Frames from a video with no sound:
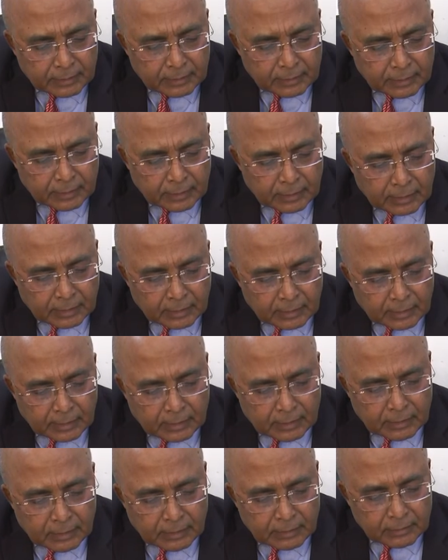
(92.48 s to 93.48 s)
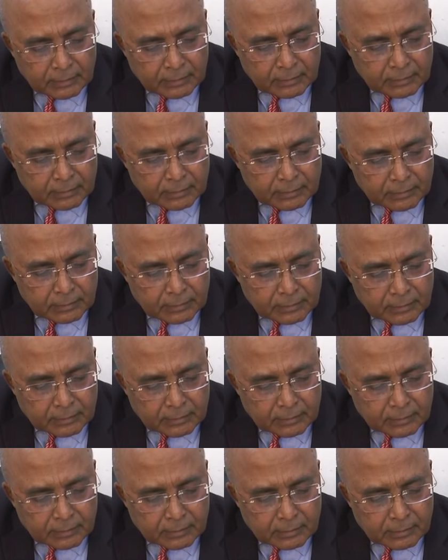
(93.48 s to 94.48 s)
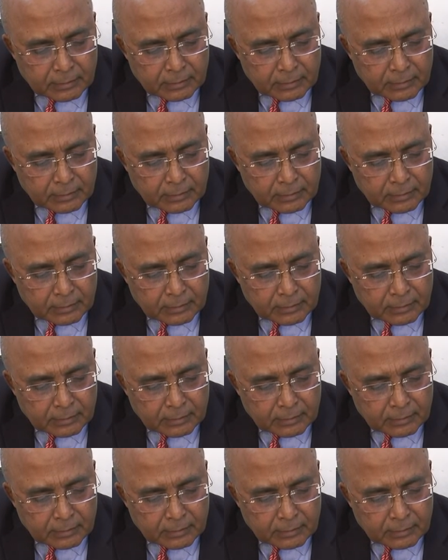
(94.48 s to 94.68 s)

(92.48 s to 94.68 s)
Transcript: Nothing is said.